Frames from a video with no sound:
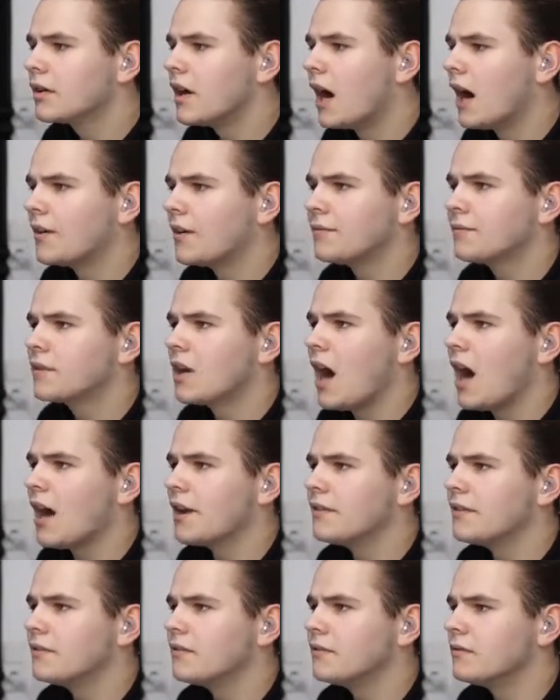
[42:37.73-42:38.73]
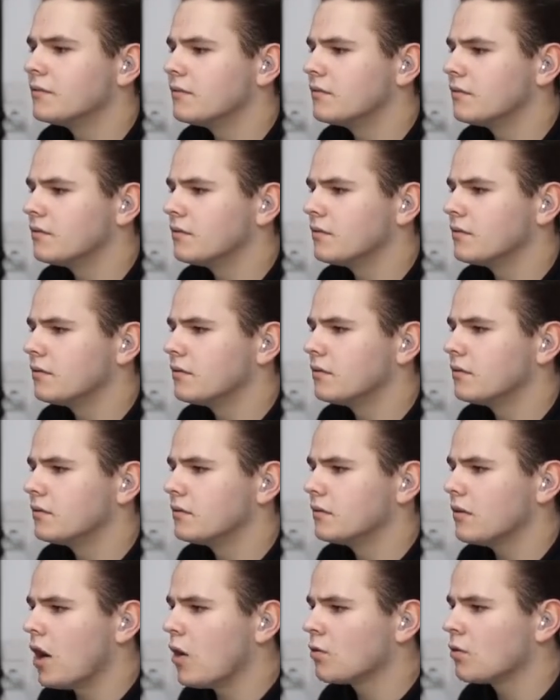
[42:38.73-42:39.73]
God. God.
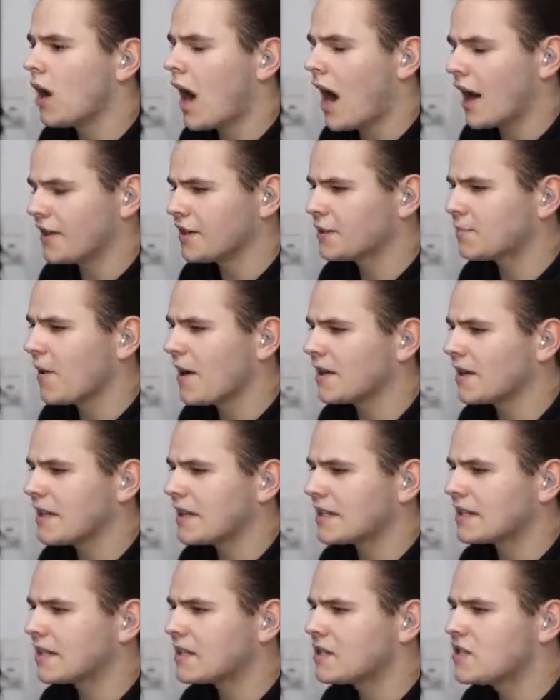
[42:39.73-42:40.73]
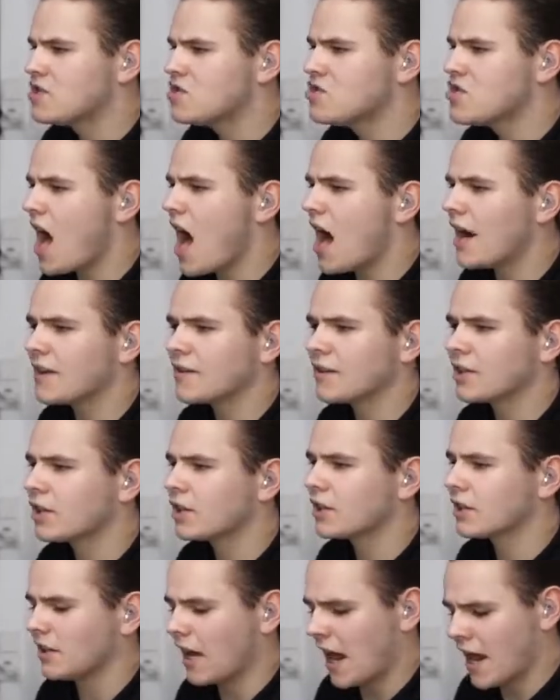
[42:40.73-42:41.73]
Oh, God. This plane is not a
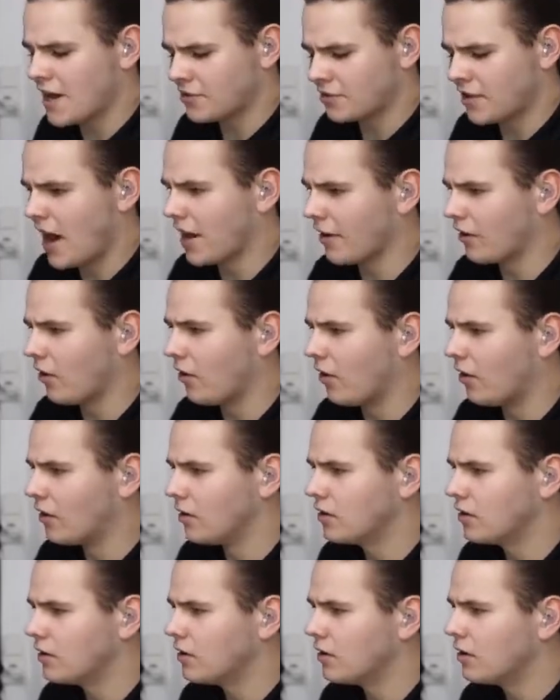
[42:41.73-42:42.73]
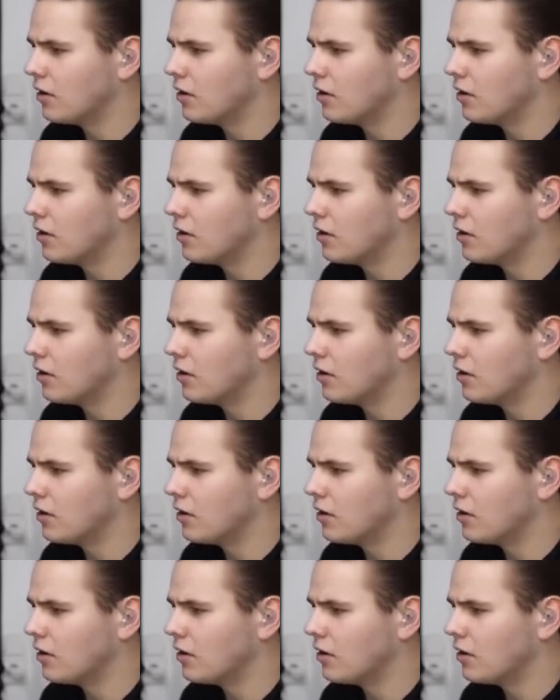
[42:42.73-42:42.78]
good glider at all.